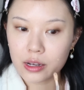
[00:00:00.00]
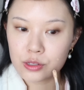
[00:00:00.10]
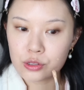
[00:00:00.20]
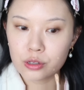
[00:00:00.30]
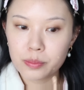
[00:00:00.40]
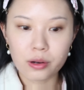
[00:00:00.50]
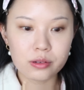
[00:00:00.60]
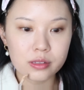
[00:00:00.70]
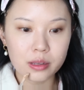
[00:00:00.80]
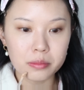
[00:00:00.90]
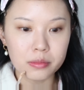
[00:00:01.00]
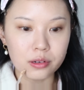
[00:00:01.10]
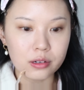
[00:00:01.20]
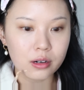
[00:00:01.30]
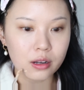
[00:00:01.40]
I do post them
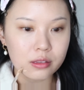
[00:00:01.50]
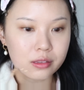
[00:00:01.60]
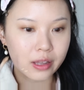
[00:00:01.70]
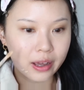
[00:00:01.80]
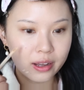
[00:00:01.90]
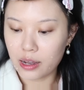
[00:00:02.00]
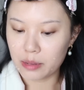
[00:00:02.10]
more on that.